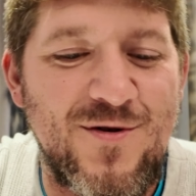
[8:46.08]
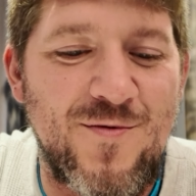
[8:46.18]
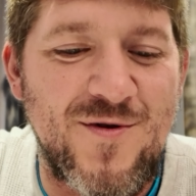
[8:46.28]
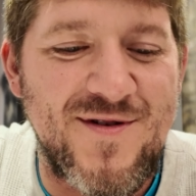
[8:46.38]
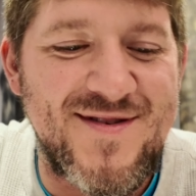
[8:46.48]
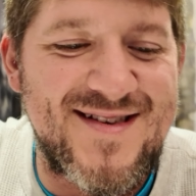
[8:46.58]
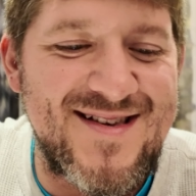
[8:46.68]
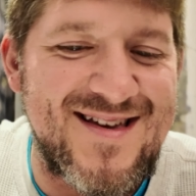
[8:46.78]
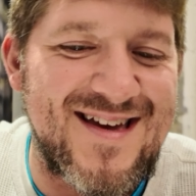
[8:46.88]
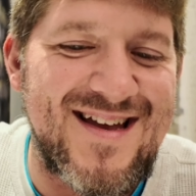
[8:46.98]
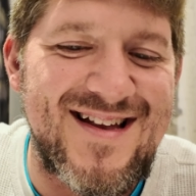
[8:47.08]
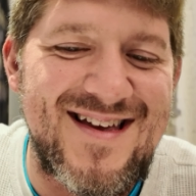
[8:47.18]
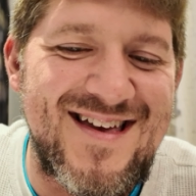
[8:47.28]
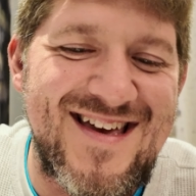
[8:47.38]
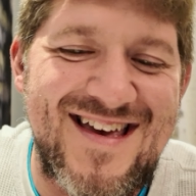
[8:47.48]
words, and
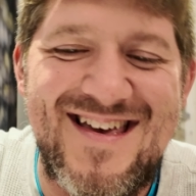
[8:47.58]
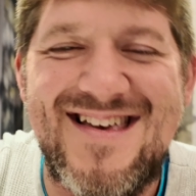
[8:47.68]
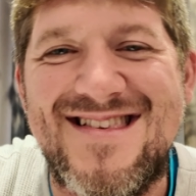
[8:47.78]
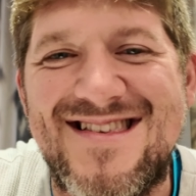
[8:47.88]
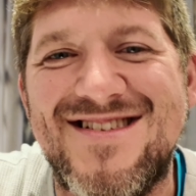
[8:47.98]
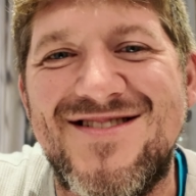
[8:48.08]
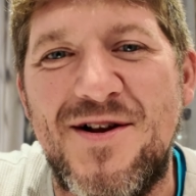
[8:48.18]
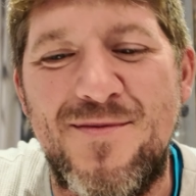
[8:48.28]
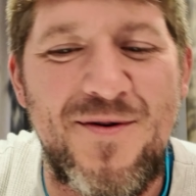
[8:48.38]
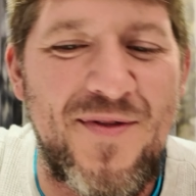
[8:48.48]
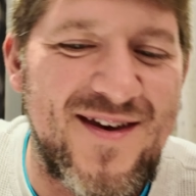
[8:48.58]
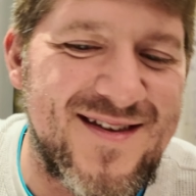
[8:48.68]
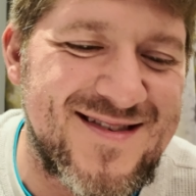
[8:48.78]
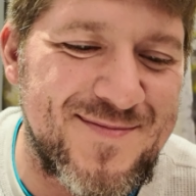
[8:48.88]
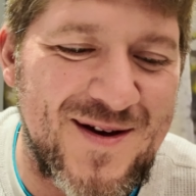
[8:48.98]
still try to be
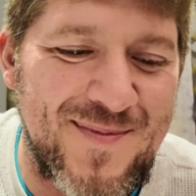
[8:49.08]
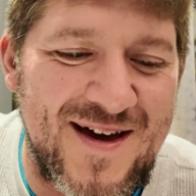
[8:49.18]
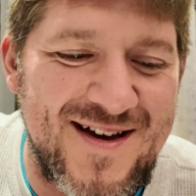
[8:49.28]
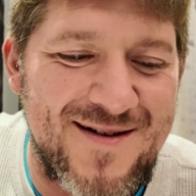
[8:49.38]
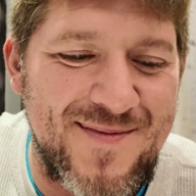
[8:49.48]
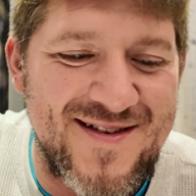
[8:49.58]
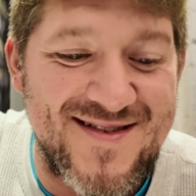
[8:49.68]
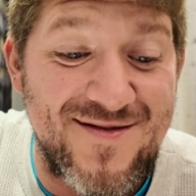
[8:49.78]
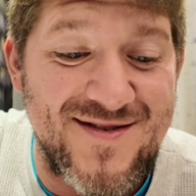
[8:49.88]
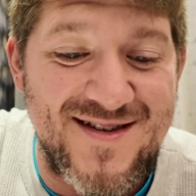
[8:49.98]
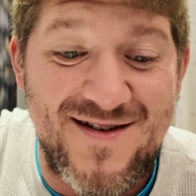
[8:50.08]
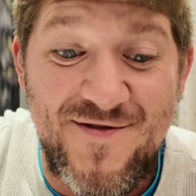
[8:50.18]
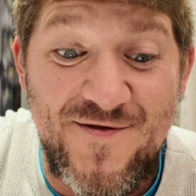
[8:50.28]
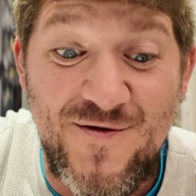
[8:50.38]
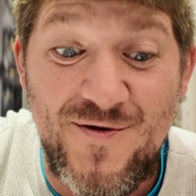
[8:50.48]
able to pick back up, as that was like a
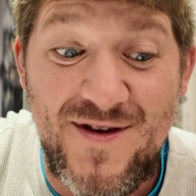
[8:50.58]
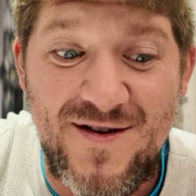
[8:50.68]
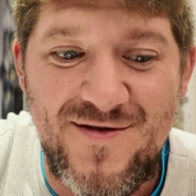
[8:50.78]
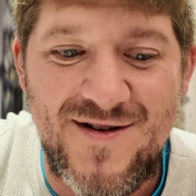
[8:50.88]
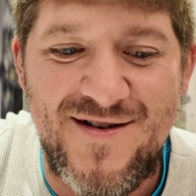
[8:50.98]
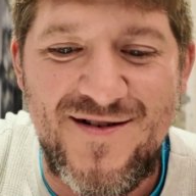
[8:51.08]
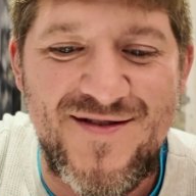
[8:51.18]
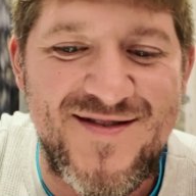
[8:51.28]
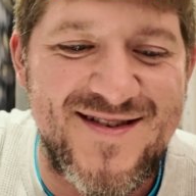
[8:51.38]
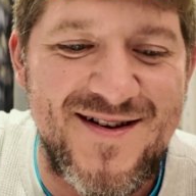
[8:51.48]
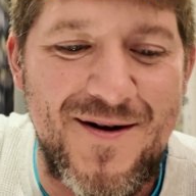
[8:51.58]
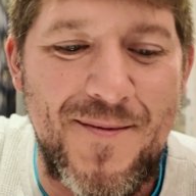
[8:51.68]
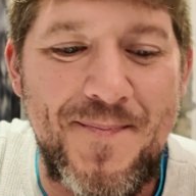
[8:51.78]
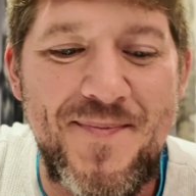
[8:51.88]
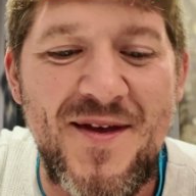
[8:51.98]
full year ago. So